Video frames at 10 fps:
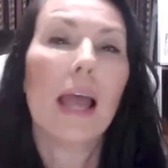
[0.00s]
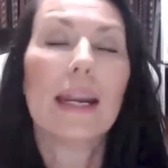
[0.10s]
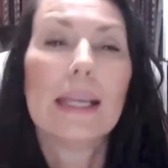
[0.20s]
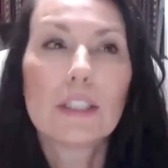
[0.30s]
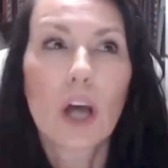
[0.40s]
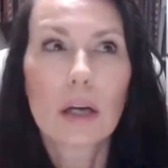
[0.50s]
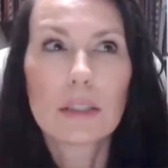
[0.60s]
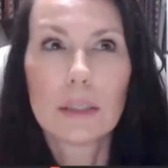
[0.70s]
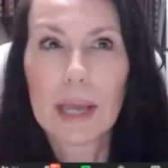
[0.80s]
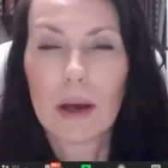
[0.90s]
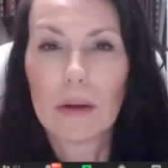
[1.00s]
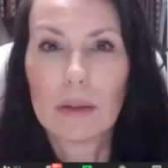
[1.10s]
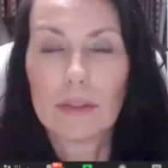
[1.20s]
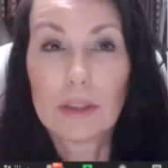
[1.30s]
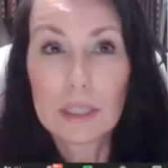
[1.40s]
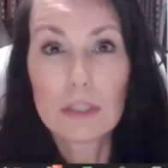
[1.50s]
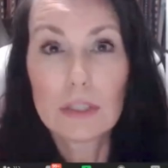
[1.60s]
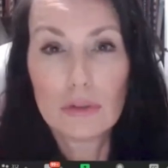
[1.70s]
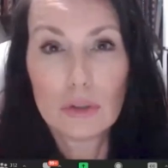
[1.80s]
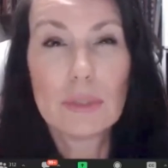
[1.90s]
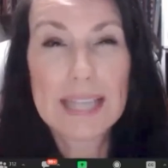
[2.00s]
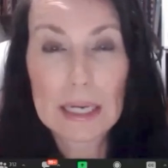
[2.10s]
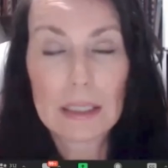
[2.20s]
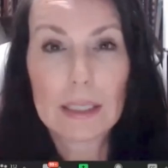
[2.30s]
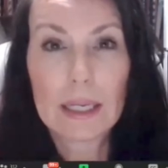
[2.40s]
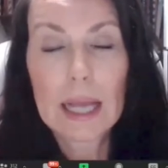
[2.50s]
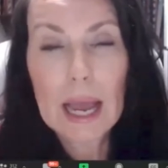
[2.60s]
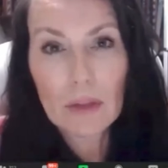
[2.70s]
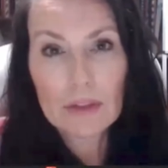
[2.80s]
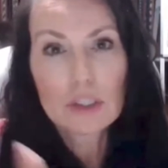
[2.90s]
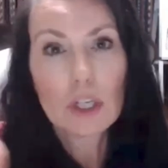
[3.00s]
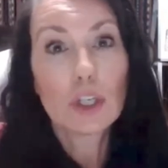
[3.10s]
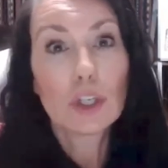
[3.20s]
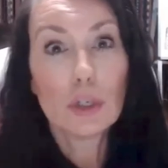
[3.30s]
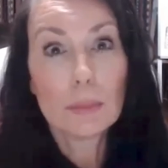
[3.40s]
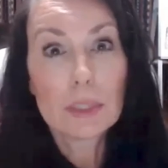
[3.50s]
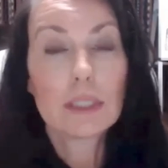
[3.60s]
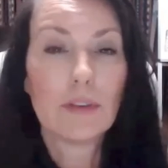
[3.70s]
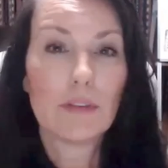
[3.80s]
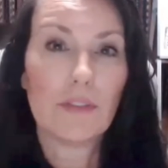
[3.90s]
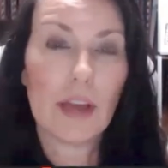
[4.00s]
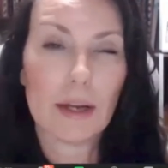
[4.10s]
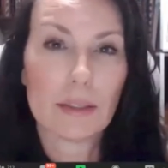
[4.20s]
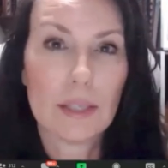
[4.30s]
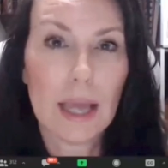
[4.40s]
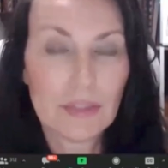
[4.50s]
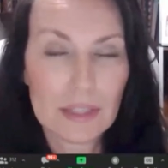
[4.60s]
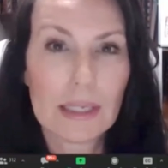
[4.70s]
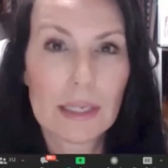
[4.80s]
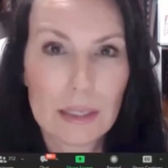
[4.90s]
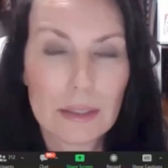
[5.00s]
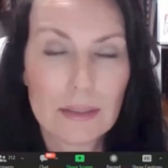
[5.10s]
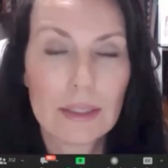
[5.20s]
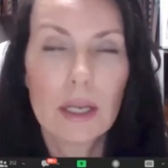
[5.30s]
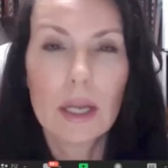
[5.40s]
And he talks about the things you do daily and how there's a cumulative effect at the end.